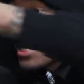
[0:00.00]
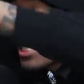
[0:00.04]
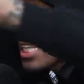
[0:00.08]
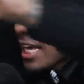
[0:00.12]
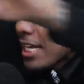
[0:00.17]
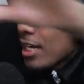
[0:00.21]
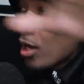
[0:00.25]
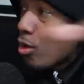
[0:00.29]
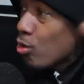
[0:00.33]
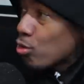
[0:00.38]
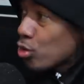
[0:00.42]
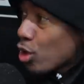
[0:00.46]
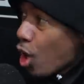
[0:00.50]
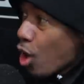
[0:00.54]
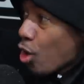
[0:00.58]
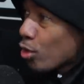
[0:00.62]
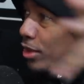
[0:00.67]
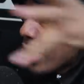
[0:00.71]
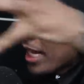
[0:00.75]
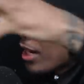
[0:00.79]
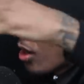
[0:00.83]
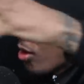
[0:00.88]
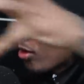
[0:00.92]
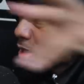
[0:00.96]
They don't yes,
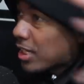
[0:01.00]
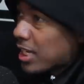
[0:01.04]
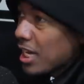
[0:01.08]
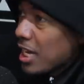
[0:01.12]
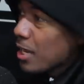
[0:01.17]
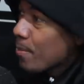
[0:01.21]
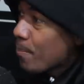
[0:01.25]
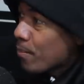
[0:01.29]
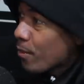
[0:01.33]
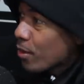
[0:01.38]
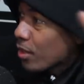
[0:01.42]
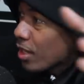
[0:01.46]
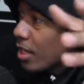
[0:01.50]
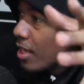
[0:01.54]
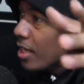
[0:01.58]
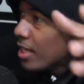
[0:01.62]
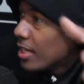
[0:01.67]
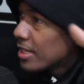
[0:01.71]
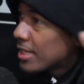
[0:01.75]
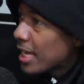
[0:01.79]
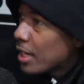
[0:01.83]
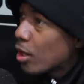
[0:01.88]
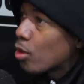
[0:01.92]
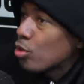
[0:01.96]
know. They don't that's keep, what I'm
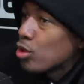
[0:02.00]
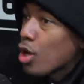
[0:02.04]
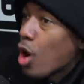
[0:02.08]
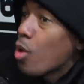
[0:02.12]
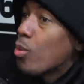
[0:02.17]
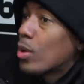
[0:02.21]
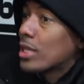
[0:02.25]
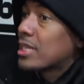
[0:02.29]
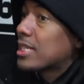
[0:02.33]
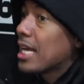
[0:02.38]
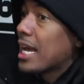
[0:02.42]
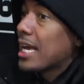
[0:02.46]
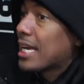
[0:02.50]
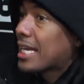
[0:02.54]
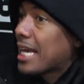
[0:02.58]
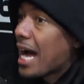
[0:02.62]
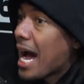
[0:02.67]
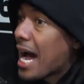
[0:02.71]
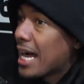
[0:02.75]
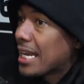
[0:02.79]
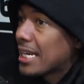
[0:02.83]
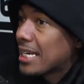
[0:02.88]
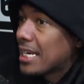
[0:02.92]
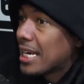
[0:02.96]
saying. They don't know what
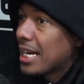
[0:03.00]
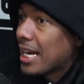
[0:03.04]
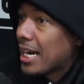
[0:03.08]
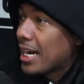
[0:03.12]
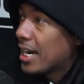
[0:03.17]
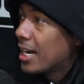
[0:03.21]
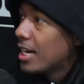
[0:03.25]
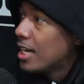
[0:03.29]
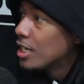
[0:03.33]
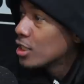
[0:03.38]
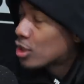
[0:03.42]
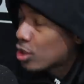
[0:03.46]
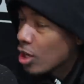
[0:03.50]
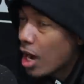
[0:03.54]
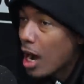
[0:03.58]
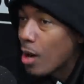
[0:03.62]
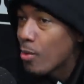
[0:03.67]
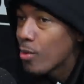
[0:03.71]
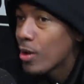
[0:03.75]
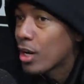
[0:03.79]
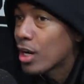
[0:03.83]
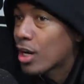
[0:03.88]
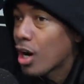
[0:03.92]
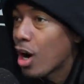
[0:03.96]
Everybody they got know. in there. Everybody so
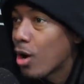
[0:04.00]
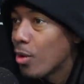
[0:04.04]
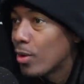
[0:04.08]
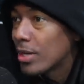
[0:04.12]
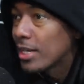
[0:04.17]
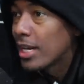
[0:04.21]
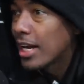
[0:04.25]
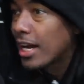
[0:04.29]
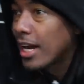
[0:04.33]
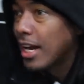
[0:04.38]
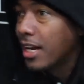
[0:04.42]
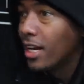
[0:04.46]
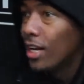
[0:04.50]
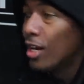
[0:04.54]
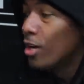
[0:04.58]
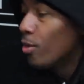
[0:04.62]
know. That's go the up.